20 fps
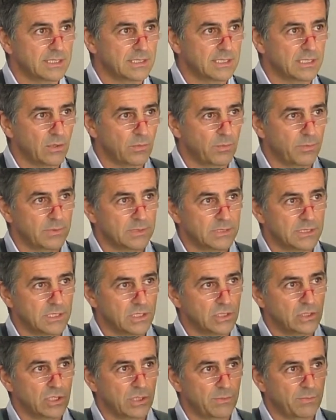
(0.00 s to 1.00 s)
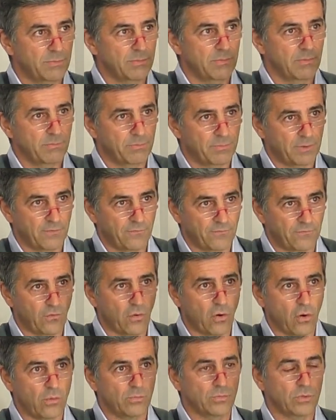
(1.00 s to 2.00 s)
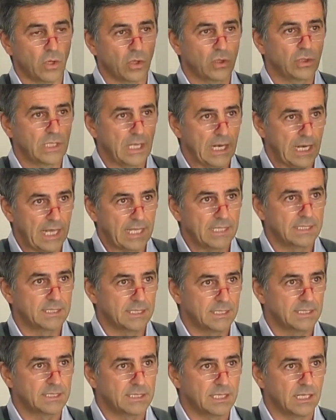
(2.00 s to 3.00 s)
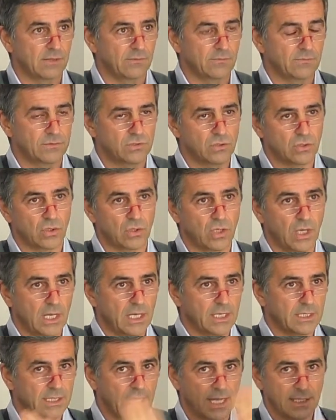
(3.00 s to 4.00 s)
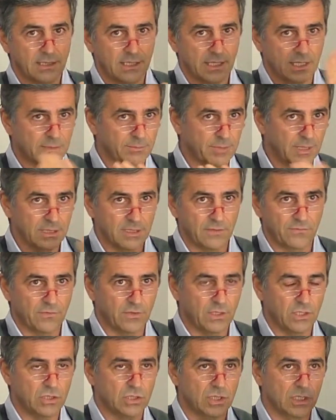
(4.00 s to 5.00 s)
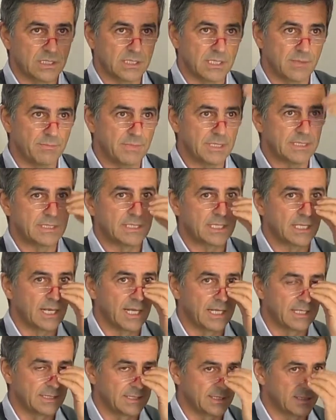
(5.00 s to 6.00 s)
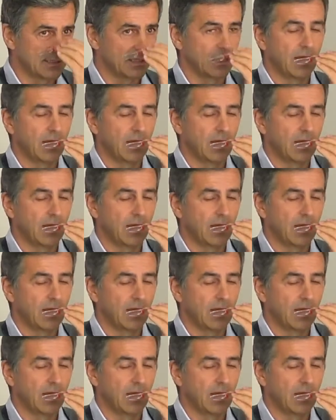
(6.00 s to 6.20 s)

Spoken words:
the surgery performed on the lens itself. So cataract by definition is a misty lens.